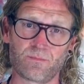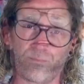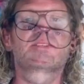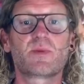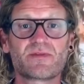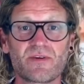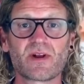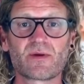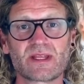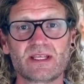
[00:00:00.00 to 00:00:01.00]
So by
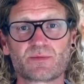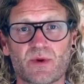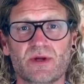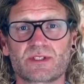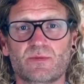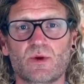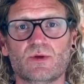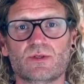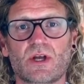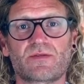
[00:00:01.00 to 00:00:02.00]
following these
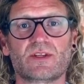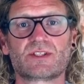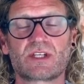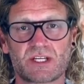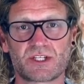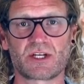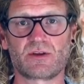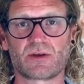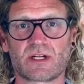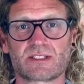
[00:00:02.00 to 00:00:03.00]
principles of the sectioning
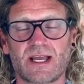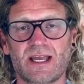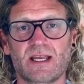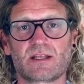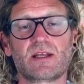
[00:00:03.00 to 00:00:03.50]
you're going to take,